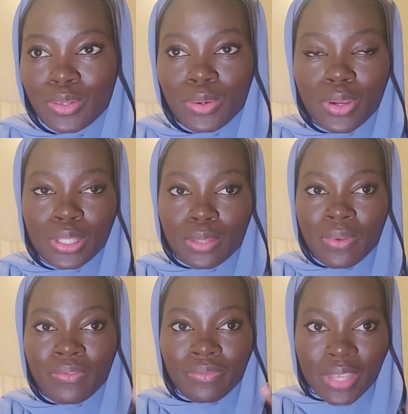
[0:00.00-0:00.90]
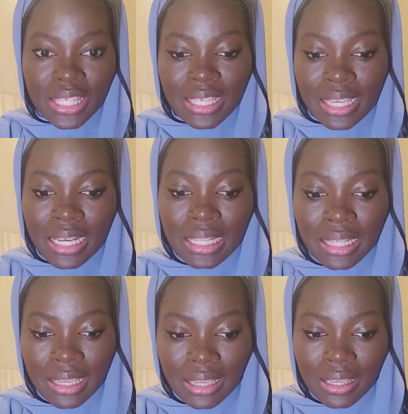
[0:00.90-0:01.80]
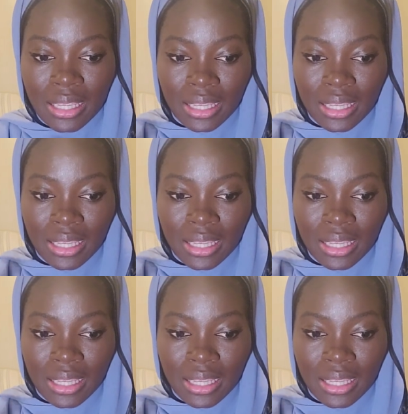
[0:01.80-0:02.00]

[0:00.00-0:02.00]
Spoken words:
you're going to be physically